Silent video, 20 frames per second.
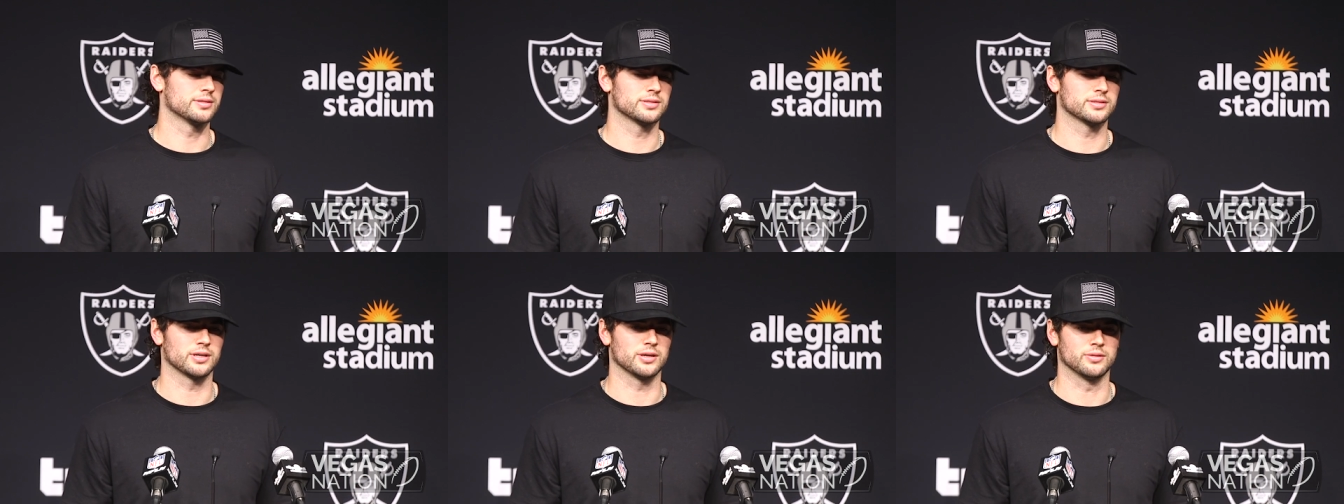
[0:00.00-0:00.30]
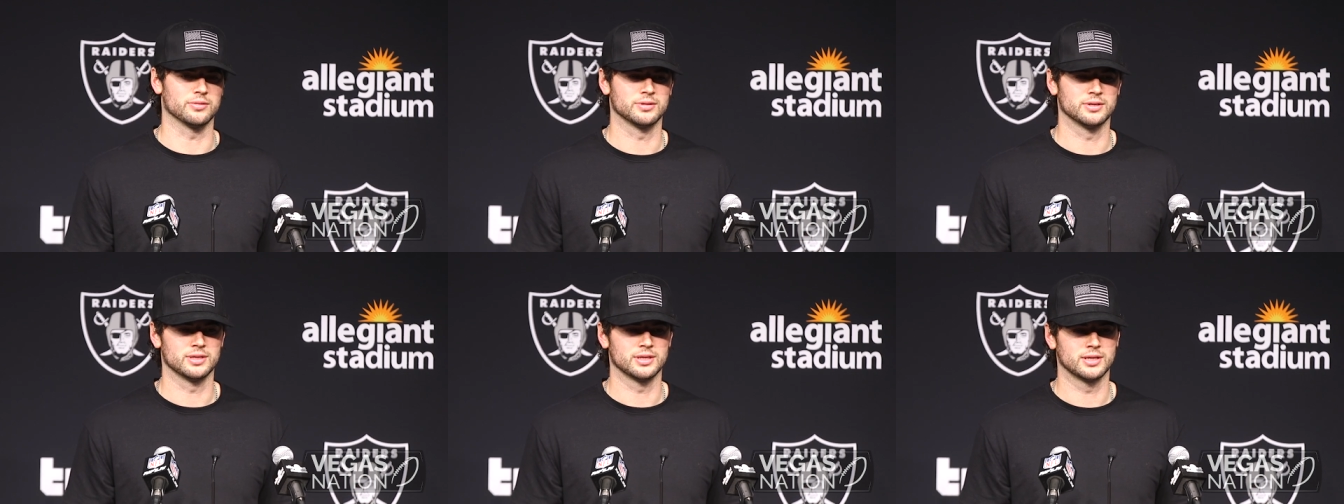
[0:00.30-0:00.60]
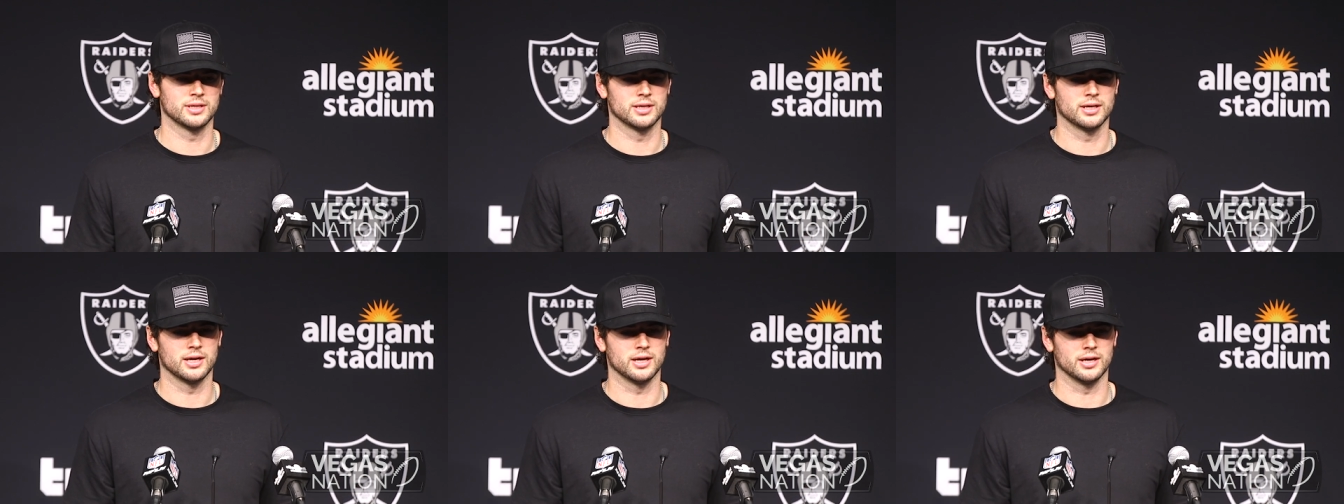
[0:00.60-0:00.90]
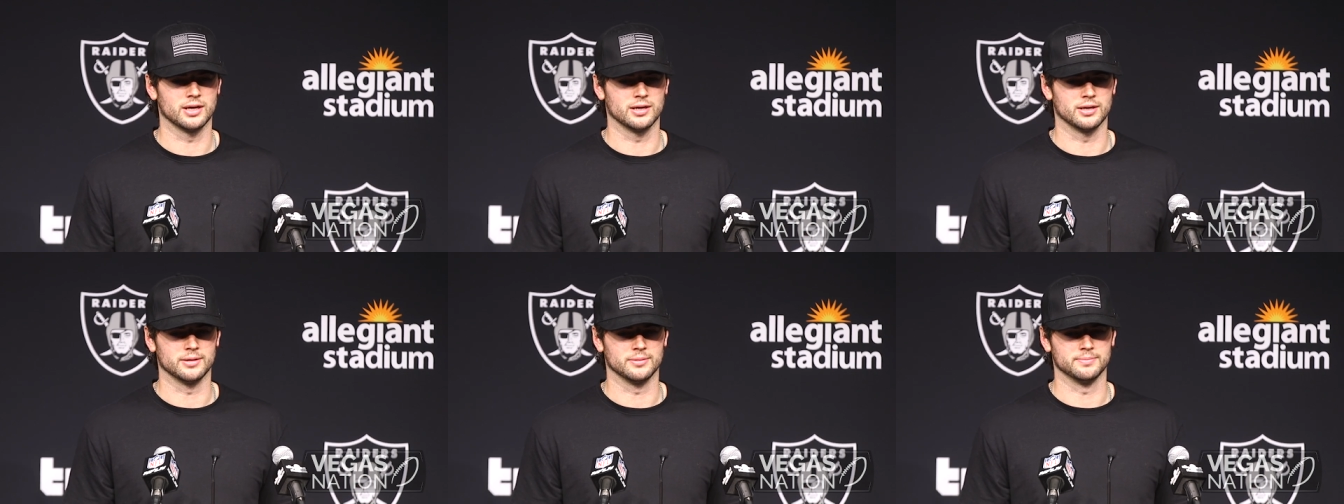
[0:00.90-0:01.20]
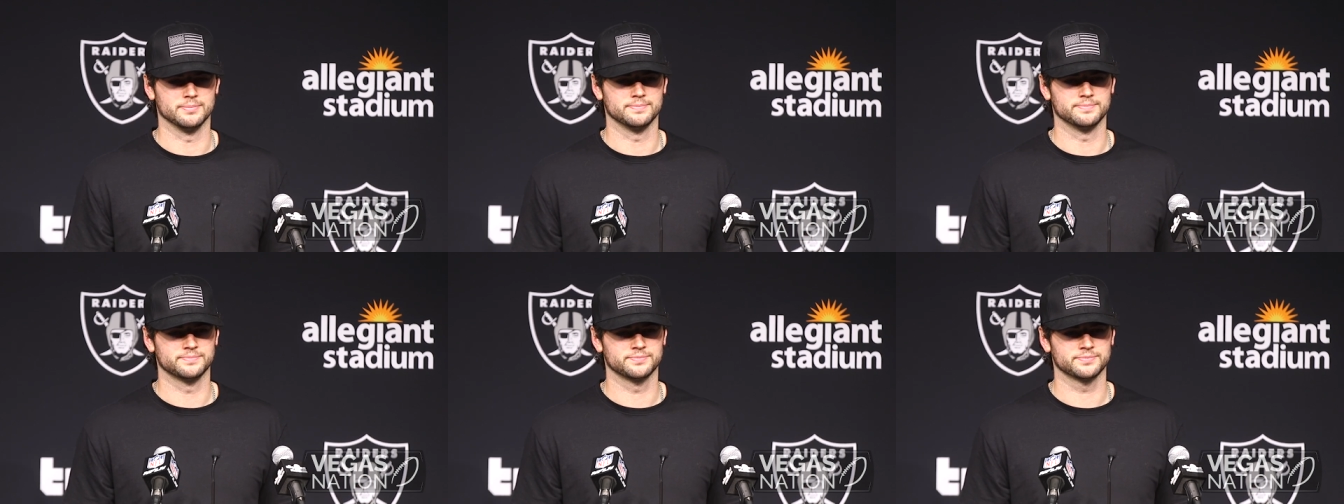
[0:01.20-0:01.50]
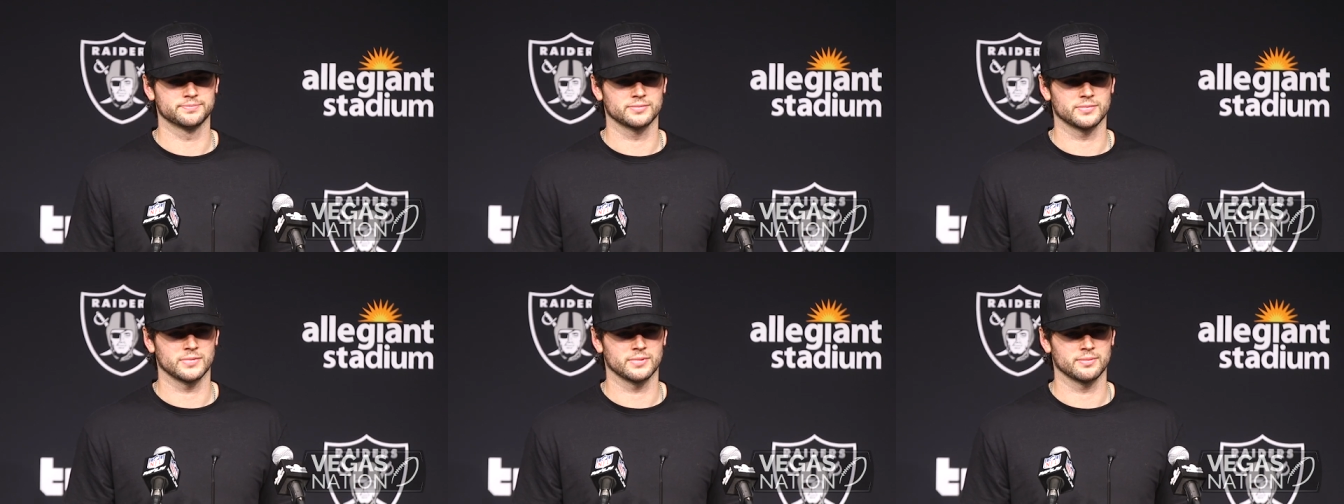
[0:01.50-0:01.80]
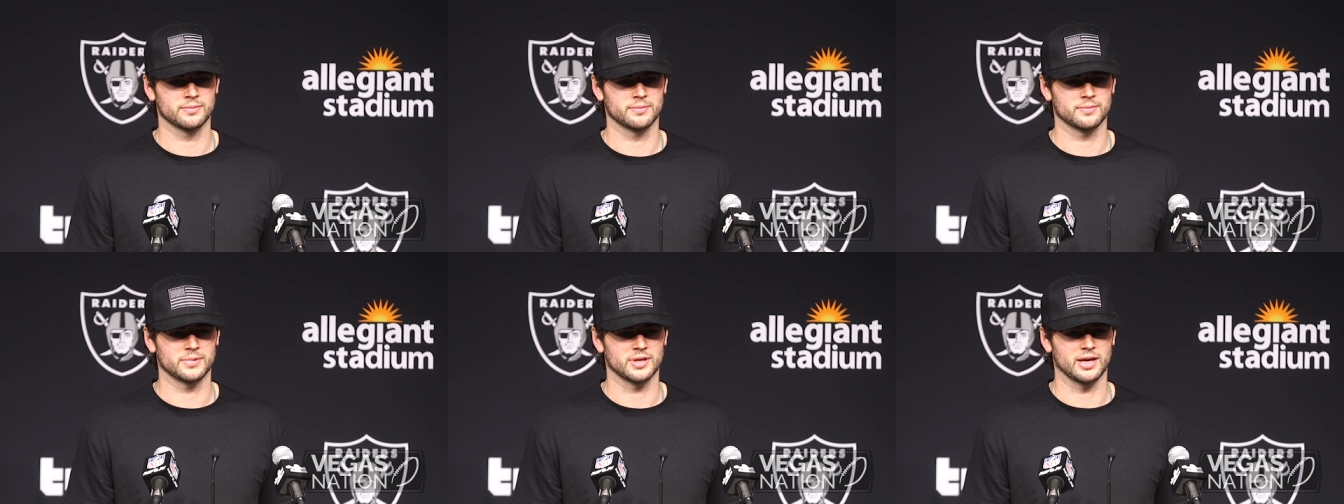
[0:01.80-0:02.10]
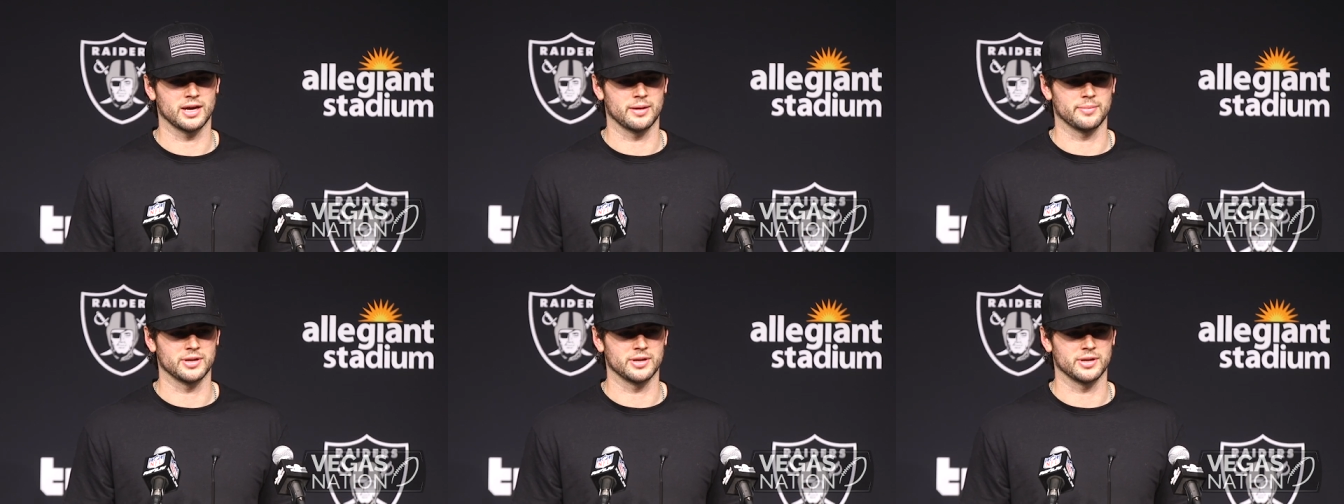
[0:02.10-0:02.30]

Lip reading: So yeah,